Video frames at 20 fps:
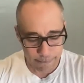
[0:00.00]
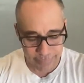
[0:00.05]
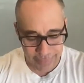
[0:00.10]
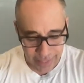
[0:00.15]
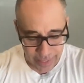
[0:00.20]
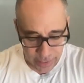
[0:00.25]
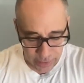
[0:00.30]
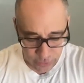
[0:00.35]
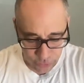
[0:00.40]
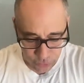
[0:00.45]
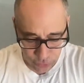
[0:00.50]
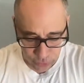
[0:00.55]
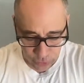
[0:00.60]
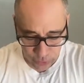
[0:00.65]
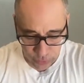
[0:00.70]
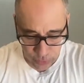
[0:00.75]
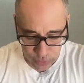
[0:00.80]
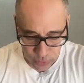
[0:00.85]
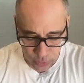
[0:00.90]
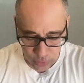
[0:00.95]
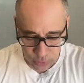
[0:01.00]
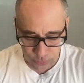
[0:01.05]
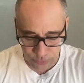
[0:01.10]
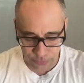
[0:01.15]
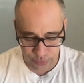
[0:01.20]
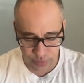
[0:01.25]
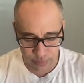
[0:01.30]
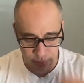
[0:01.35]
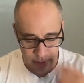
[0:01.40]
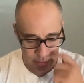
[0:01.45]
A 2-year-old
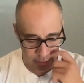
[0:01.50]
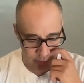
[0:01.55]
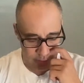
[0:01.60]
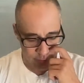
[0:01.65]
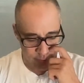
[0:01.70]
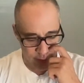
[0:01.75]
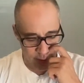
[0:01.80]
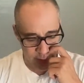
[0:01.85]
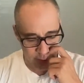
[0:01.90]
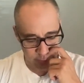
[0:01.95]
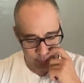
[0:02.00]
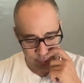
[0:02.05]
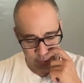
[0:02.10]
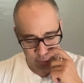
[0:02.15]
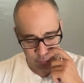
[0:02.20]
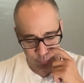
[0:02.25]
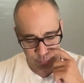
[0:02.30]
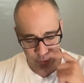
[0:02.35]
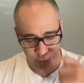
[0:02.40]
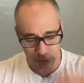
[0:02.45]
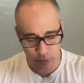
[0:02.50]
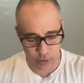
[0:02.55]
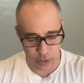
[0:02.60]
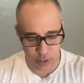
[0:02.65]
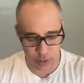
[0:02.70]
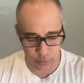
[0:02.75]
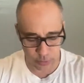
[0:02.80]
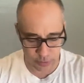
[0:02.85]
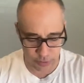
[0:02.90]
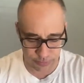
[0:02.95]
female intact mixed breed
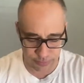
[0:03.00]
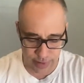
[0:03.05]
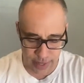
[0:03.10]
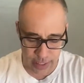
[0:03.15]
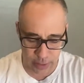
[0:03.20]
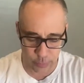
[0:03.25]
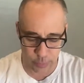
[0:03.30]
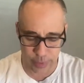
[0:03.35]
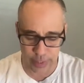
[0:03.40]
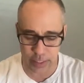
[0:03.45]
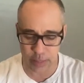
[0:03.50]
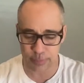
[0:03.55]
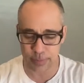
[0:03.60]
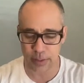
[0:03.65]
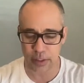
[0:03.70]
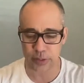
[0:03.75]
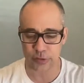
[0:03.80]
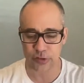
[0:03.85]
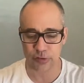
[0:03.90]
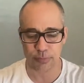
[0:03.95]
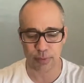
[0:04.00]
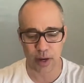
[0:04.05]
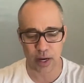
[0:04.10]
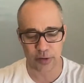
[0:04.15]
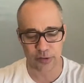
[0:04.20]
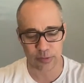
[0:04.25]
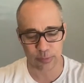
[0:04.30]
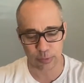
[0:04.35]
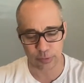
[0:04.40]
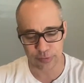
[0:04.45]
dog was evaluated because of
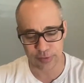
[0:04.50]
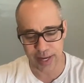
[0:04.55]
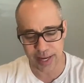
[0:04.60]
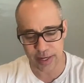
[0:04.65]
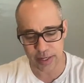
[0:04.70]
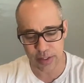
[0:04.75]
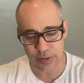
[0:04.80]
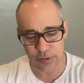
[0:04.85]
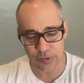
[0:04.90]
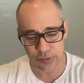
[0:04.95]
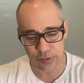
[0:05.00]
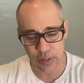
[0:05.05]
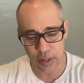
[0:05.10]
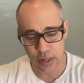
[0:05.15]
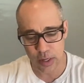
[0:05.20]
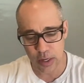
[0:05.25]
possible tetanus.